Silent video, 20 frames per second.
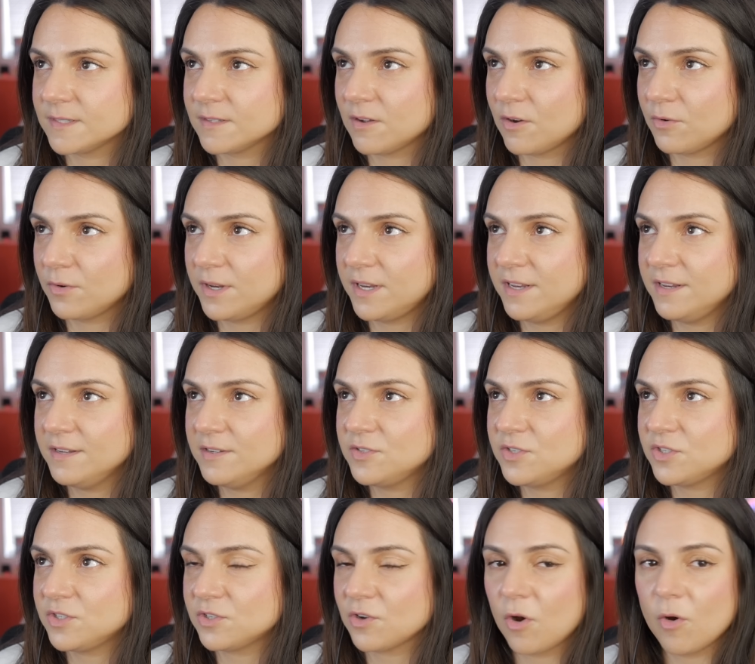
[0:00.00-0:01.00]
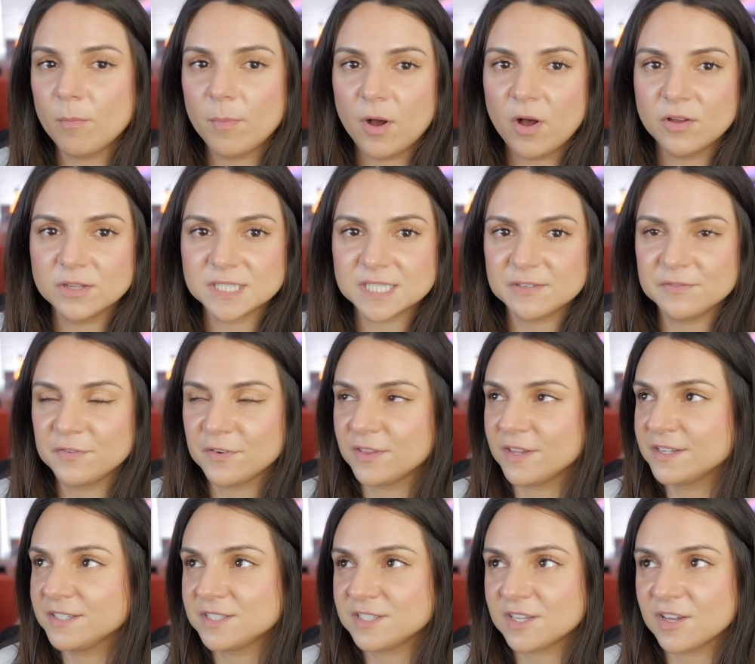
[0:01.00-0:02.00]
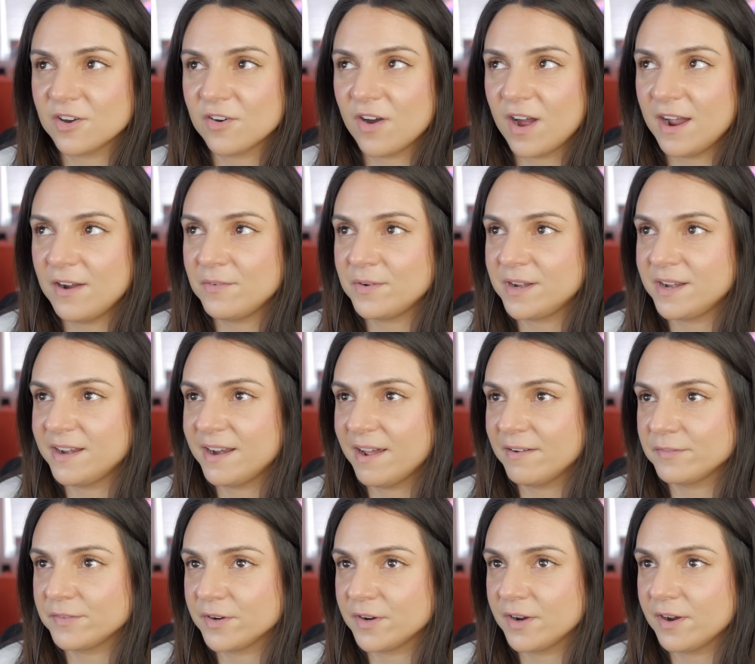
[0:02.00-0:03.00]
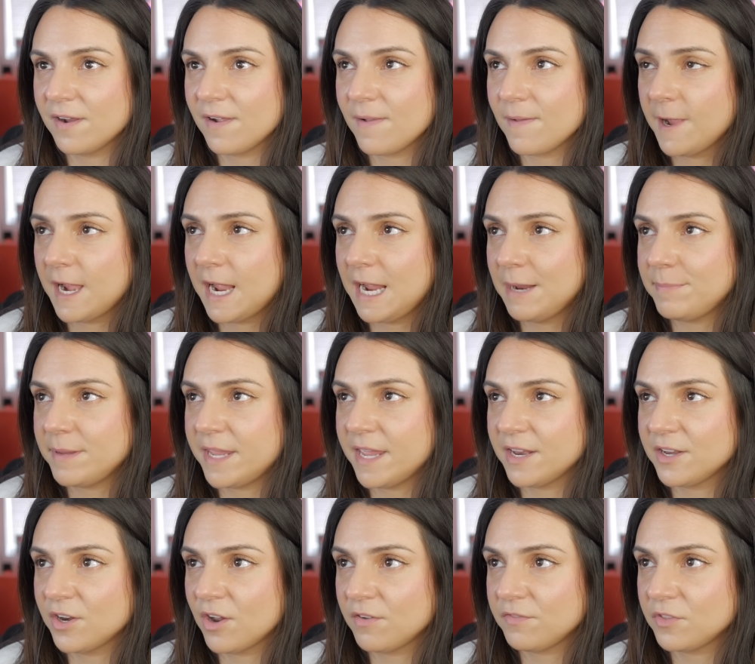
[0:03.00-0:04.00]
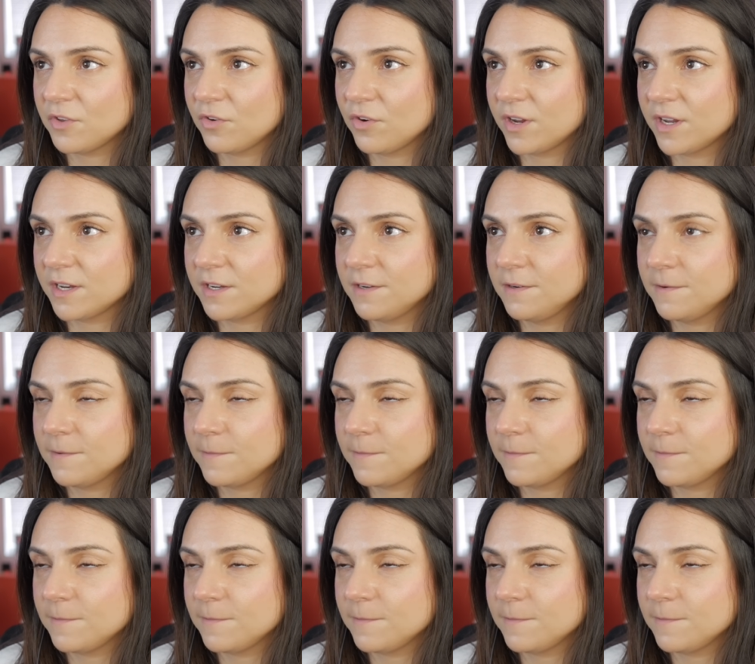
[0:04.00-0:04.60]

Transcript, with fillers: Oh, he is so ballsy for this, though. I would never. I'd be getting off the grid.